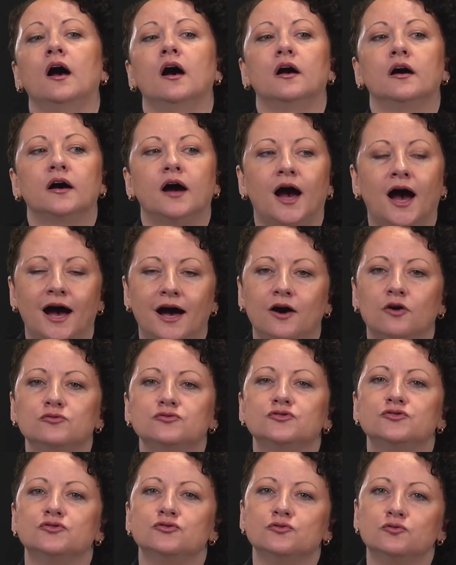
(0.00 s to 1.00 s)
How
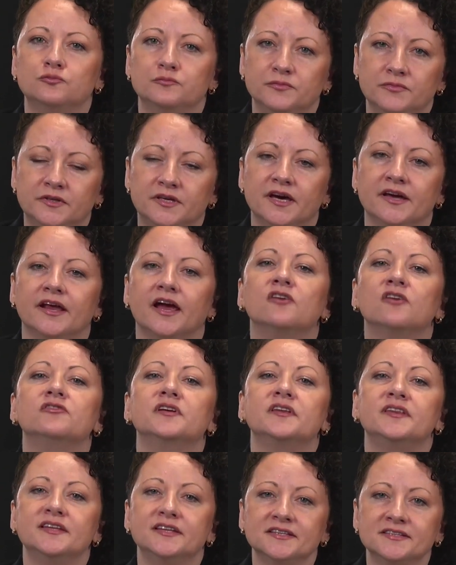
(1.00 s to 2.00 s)
to get
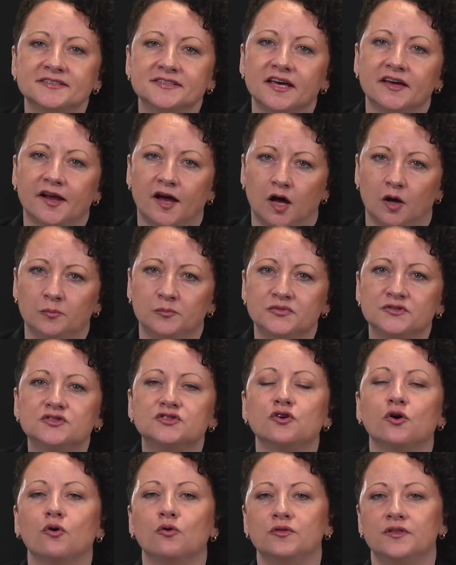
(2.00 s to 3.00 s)
everything set up
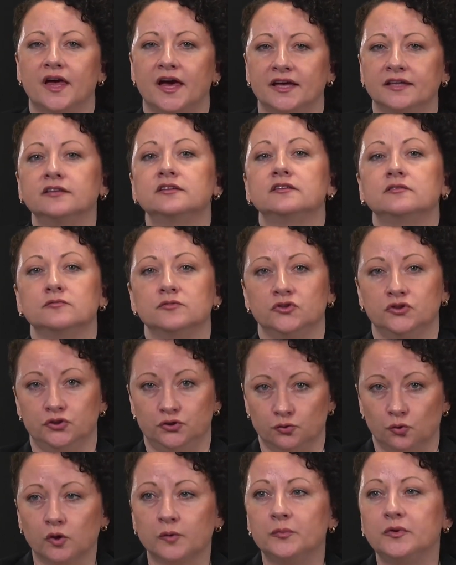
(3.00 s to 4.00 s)
so that
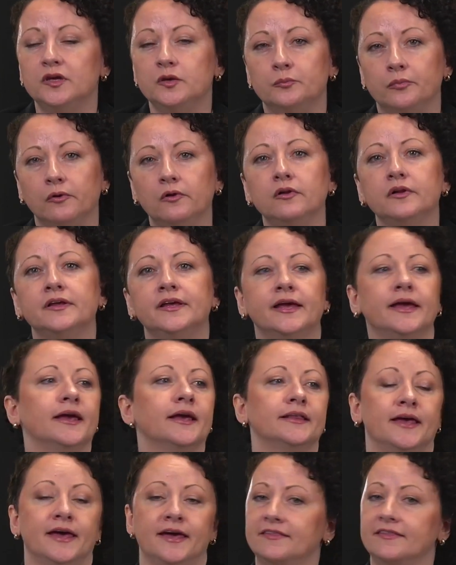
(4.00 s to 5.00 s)
your people can
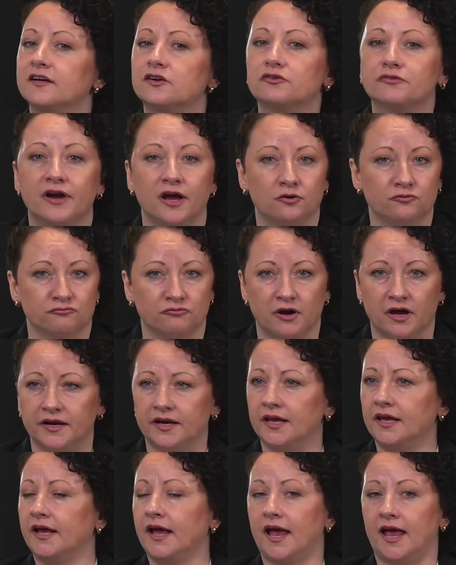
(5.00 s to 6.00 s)
hit the ground
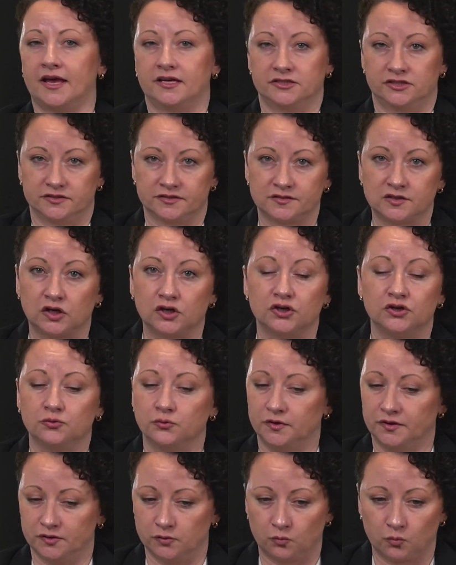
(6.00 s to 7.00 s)
running and just start
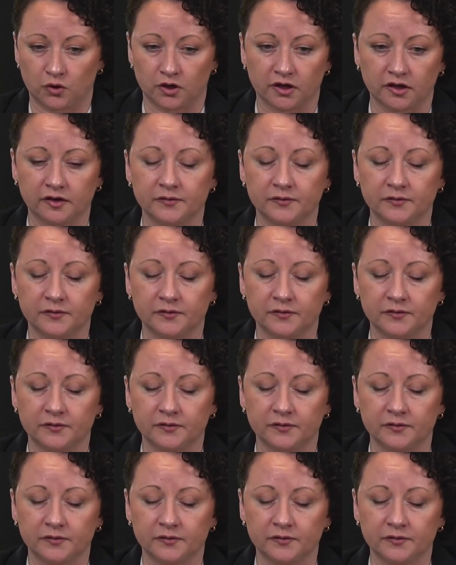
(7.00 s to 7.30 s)
doing the work.